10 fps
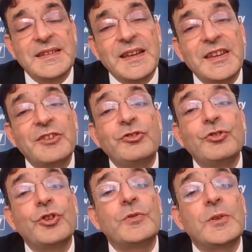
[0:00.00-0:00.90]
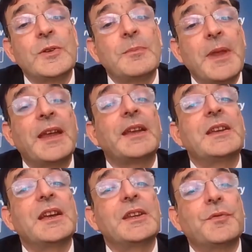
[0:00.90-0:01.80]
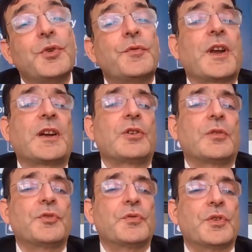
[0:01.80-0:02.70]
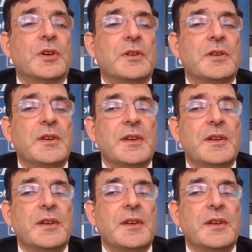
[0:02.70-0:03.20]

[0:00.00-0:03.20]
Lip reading: These are the issues which will make India the food factory of the world.